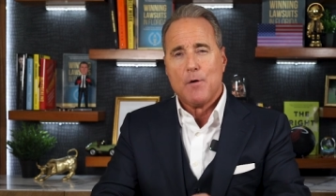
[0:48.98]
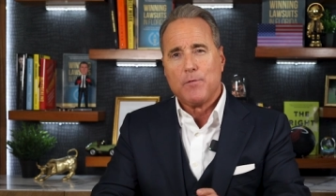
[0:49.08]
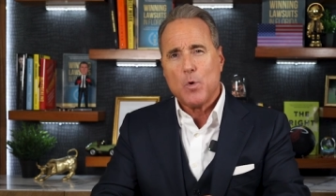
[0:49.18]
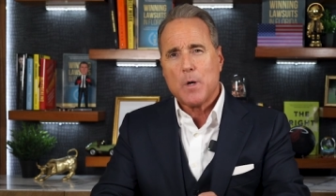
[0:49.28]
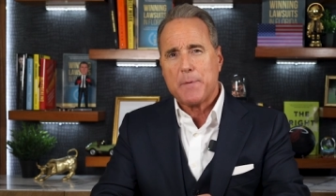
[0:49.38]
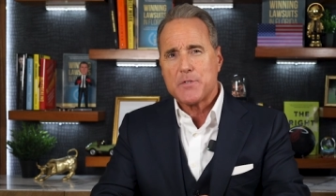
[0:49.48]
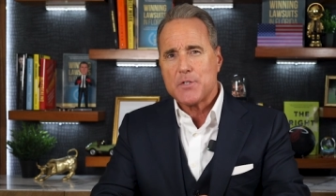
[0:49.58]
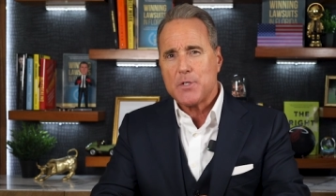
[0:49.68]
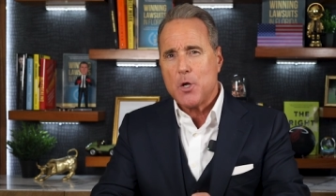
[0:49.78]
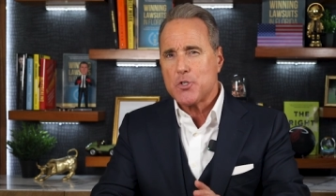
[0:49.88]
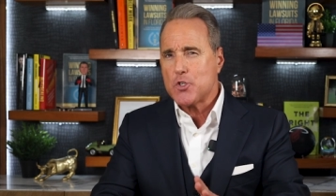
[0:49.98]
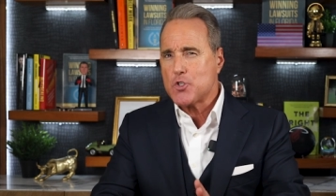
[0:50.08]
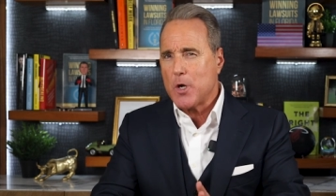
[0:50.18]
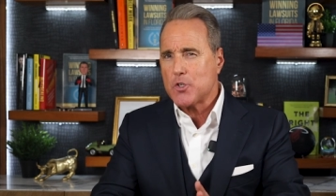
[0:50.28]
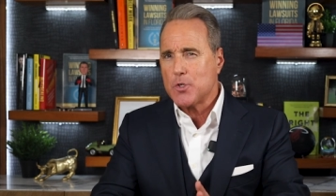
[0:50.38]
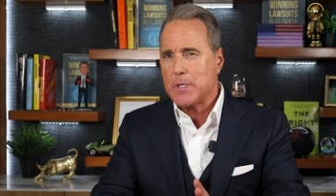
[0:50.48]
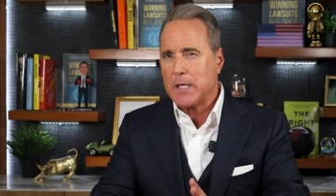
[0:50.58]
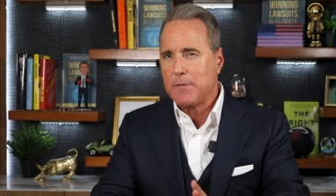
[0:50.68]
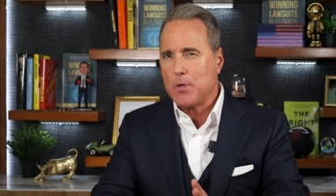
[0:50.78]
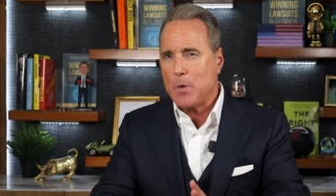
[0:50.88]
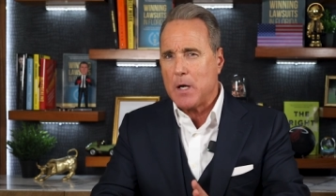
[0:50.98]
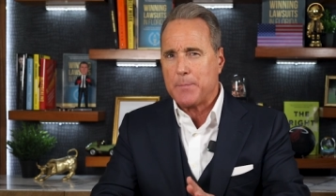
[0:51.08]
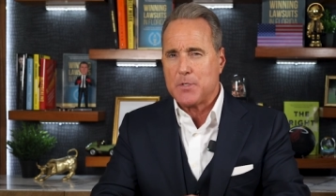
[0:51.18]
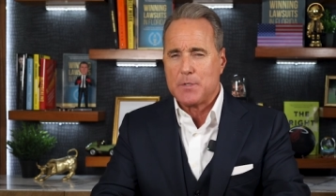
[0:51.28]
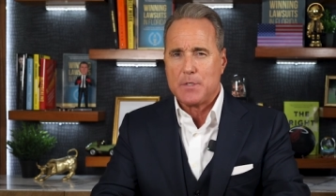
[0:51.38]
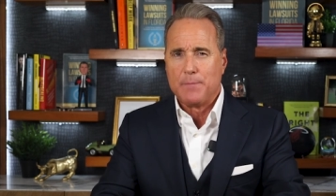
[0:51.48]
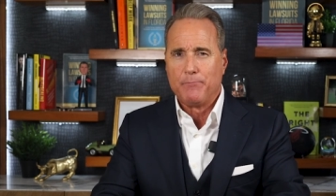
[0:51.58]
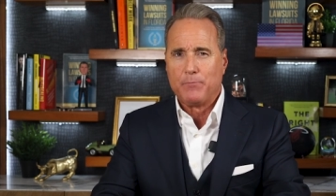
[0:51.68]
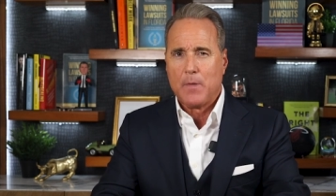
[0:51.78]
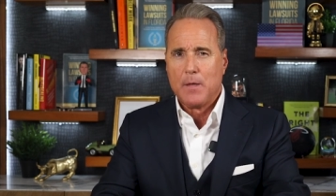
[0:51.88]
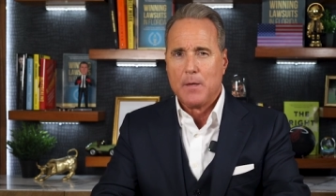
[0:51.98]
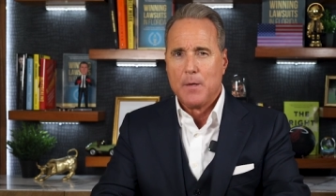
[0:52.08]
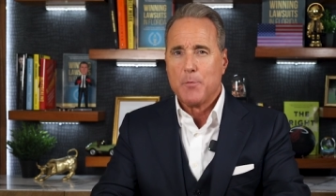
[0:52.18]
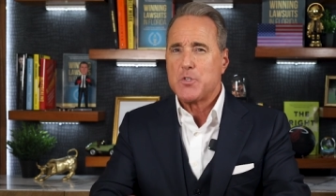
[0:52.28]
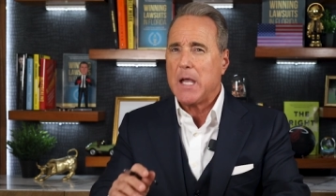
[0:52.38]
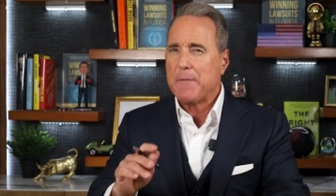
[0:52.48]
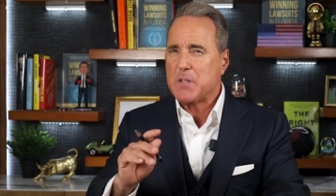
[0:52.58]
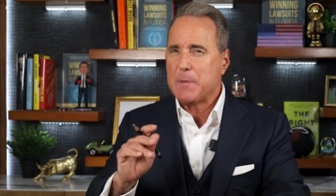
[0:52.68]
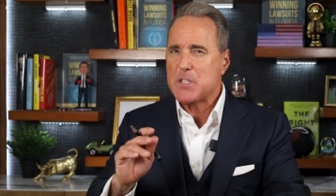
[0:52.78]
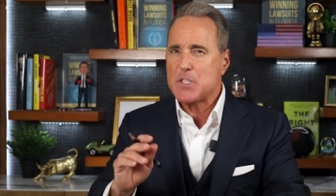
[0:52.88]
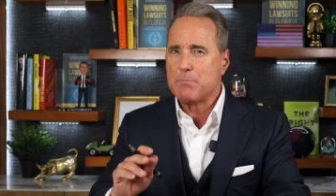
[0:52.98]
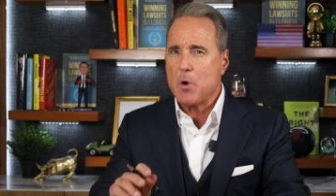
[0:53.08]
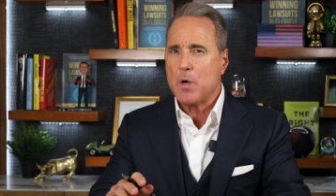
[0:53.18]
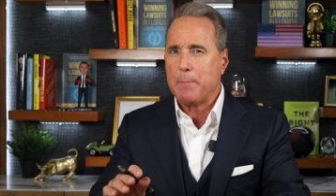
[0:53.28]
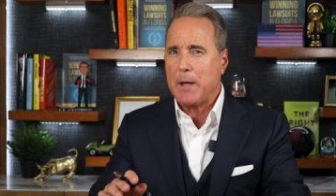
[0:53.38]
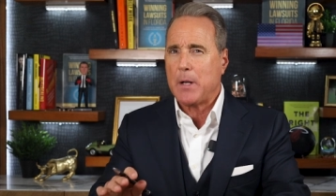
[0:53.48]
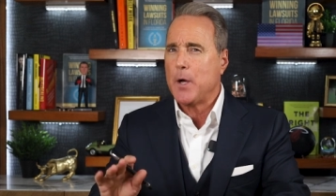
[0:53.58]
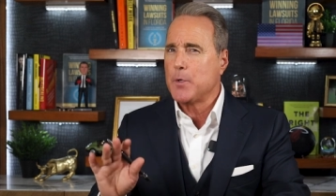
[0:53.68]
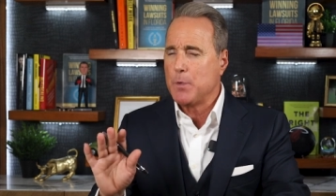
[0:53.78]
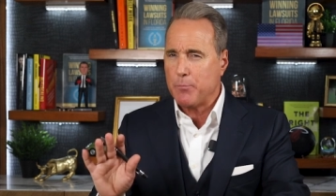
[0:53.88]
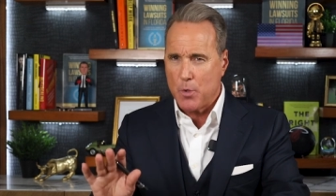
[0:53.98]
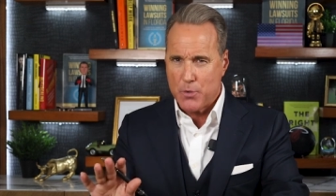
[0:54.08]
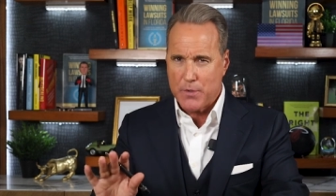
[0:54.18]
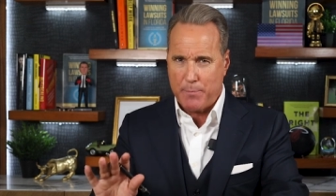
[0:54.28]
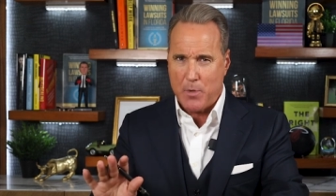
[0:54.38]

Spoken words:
Florida business laws are structured to give you options, but you have to be smart about how you approach the